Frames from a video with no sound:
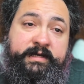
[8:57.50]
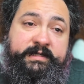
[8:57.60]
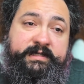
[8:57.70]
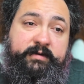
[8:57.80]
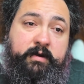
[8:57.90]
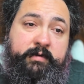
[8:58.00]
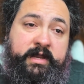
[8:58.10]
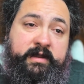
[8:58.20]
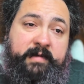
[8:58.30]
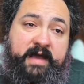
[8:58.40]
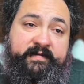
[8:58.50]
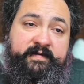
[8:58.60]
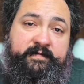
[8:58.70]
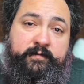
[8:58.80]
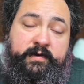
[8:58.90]
see what we end up having
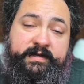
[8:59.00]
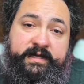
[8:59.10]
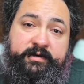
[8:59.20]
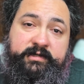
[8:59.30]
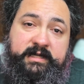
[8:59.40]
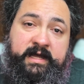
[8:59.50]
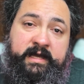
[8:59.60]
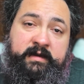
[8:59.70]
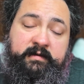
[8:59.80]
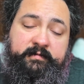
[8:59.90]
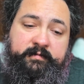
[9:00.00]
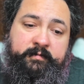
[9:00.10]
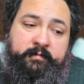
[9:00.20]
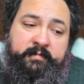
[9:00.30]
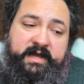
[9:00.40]
for dinner tonight.
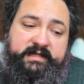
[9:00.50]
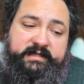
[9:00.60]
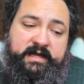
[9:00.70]
But